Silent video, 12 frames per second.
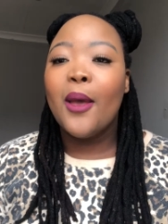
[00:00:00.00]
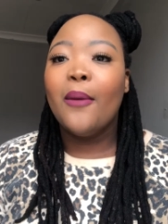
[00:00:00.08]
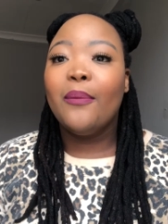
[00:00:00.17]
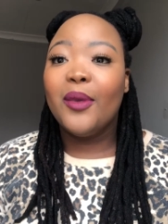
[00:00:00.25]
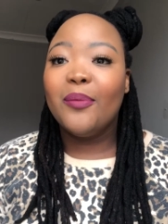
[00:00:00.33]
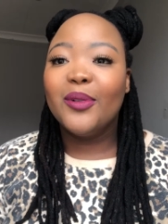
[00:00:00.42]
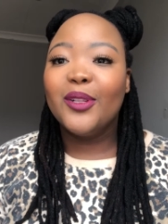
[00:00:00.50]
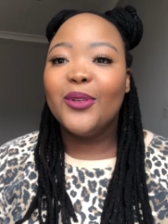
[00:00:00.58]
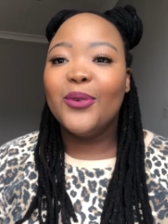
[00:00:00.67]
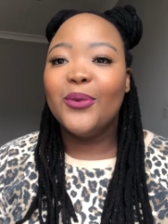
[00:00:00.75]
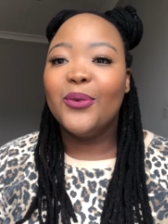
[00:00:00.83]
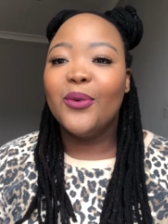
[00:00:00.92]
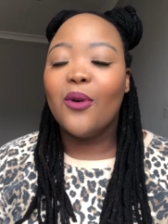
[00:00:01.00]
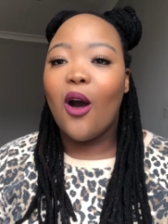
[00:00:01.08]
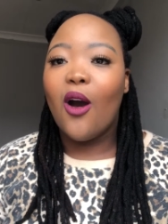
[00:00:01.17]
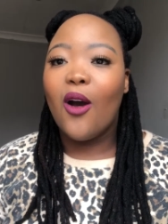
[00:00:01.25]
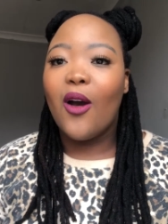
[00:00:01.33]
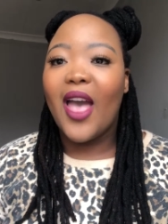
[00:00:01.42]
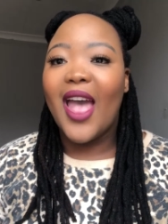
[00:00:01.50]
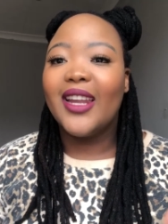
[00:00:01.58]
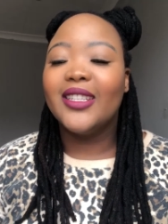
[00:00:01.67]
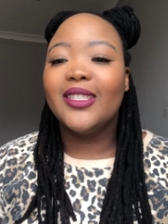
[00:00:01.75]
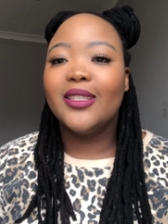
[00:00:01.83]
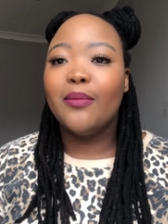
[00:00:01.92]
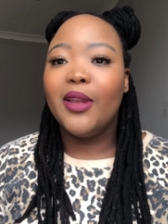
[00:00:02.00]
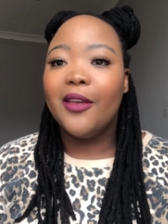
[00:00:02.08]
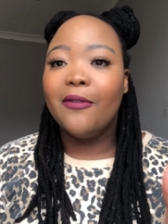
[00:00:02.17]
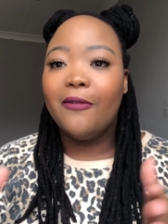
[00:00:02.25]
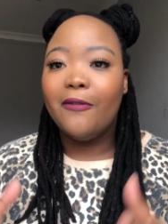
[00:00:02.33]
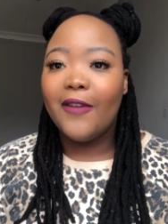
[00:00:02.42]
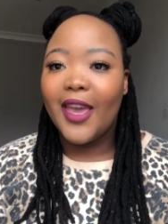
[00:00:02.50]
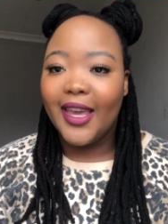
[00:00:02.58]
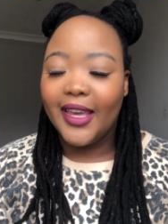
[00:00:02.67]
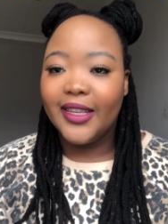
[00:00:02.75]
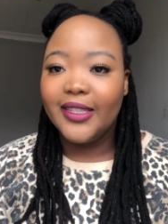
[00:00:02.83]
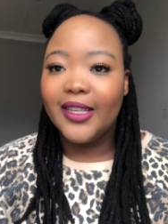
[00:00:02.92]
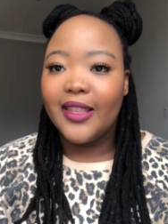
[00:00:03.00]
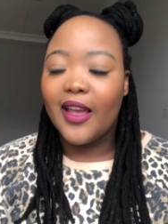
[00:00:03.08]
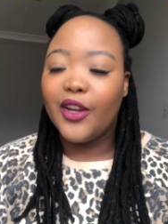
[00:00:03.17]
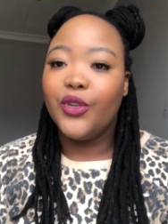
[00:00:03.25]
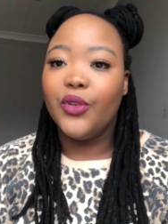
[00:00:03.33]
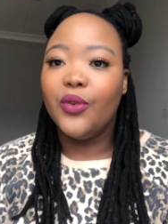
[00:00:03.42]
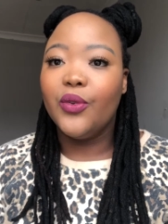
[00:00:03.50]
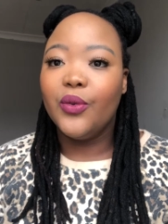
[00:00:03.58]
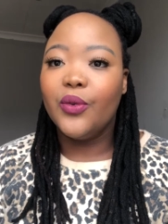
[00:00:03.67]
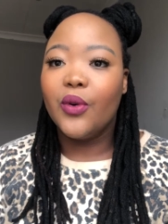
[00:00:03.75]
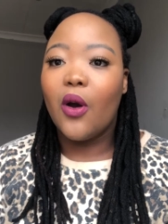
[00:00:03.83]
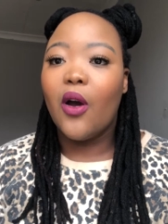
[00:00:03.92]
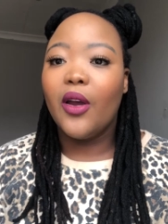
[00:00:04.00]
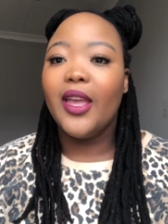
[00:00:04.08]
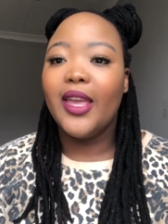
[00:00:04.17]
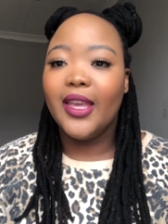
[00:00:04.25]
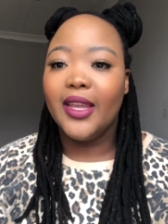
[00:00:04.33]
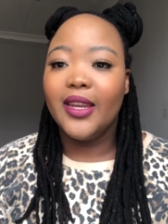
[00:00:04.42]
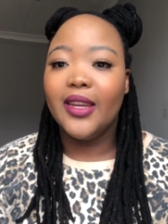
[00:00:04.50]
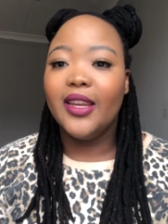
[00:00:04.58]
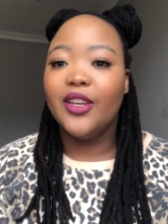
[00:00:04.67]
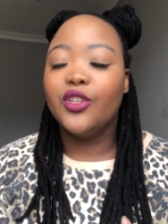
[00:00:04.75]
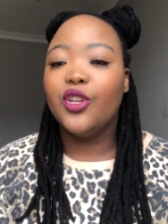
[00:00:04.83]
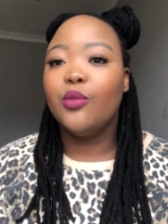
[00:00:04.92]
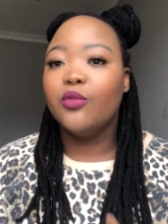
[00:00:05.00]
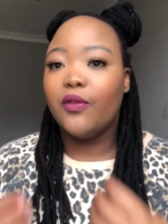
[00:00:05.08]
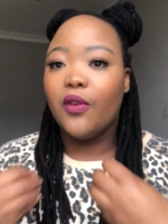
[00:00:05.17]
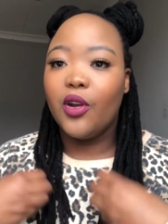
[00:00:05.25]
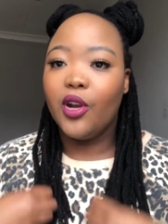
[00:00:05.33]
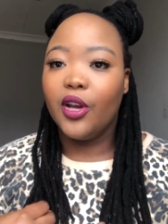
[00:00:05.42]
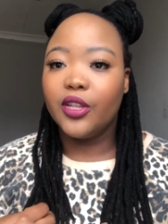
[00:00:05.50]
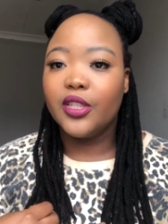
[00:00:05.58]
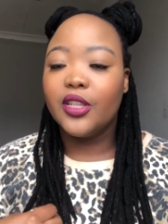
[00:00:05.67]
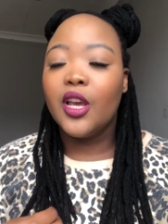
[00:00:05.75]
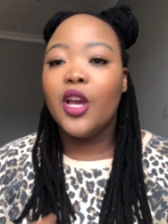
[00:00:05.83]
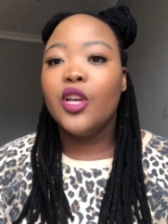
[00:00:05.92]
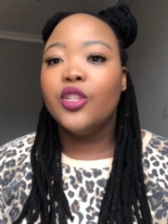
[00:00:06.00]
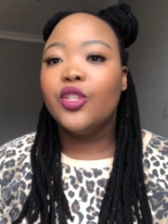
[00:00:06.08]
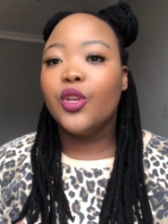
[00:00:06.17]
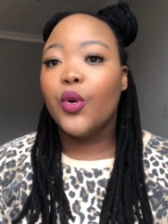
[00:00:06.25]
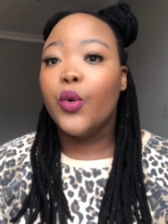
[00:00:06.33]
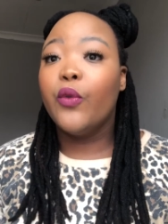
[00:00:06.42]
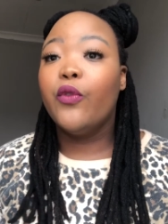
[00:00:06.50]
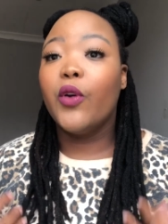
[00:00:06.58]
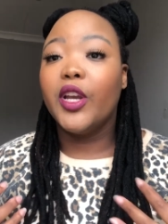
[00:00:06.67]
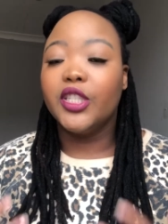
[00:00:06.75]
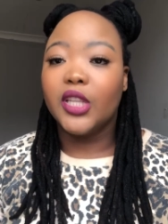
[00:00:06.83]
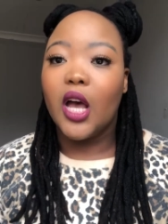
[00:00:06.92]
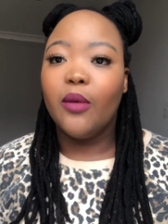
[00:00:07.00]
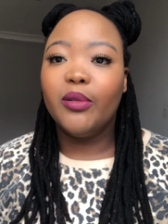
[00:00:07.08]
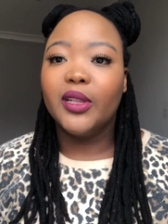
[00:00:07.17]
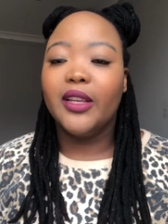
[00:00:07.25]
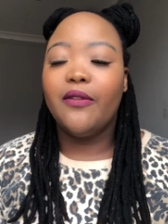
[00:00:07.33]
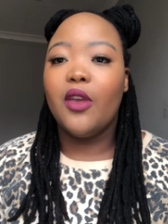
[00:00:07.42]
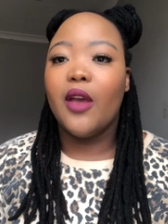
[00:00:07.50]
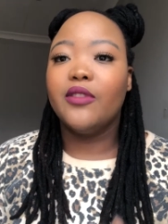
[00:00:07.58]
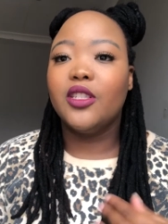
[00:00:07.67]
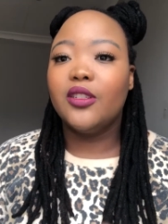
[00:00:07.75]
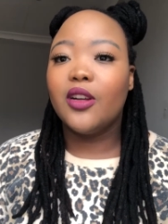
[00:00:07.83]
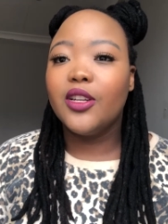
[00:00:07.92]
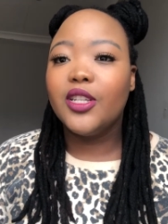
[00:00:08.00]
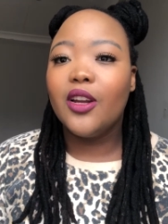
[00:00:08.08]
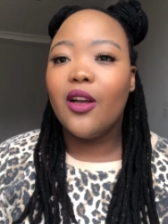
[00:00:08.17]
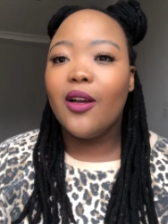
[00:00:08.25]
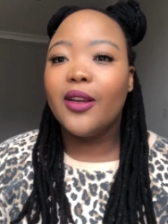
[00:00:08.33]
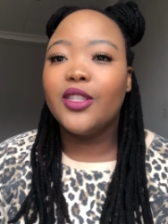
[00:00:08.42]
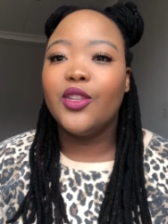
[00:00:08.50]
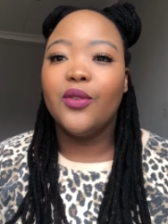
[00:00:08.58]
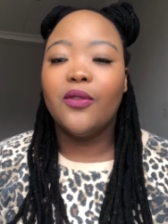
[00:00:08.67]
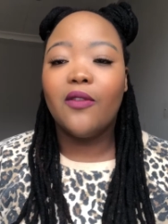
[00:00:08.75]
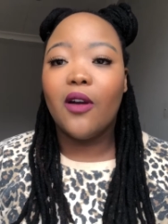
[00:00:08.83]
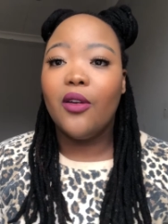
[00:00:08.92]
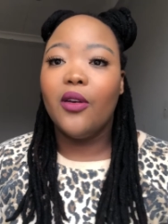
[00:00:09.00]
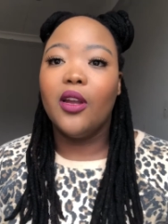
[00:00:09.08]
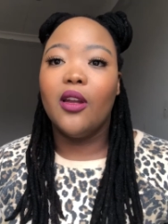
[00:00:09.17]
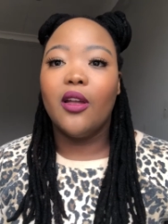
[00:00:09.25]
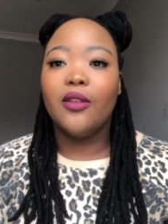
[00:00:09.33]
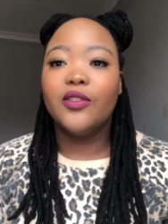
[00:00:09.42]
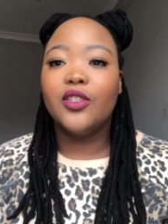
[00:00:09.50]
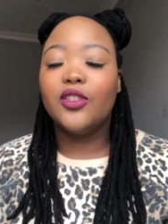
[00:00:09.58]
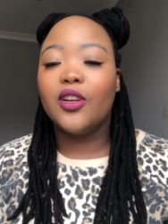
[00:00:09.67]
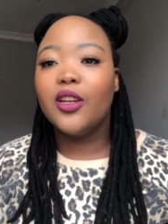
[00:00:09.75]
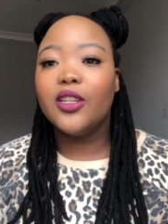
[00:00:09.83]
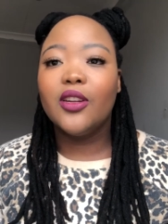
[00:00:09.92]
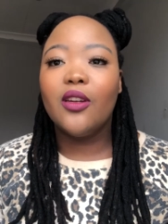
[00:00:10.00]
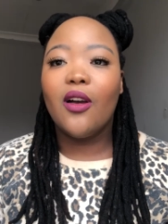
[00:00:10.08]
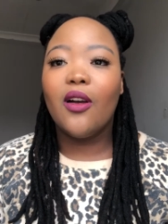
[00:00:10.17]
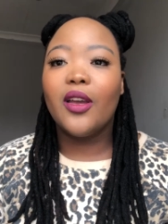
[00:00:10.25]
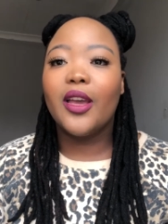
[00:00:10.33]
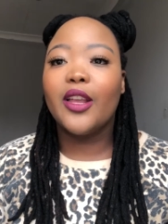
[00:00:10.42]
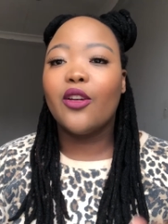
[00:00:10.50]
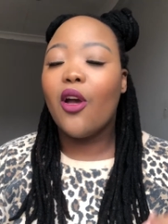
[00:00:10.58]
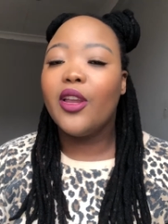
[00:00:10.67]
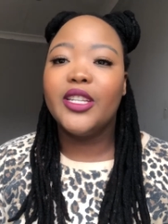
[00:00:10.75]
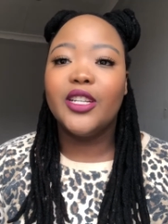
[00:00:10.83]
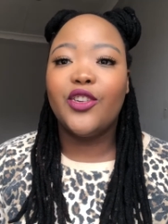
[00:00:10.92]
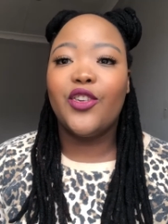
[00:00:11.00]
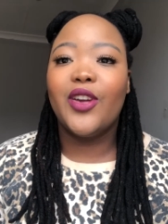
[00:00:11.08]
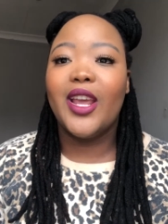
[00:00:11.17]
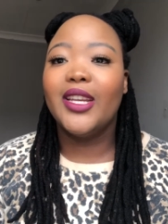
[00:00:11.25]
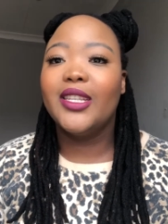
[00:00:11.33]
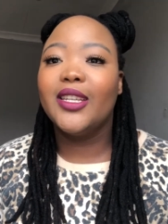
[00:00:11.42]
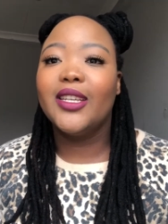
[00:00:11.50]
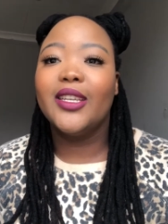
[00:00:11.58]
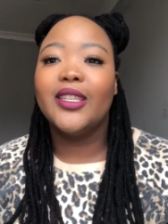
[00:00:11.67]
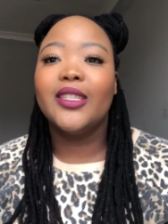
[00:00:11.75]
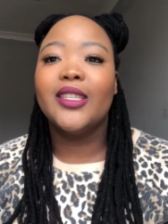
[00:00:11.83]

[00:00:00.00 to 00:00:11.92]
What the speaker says: people who are at a similar phase that you are in terms of your locks. So for example, if you have starter locks, you'd follow a lot of starter lock content creators.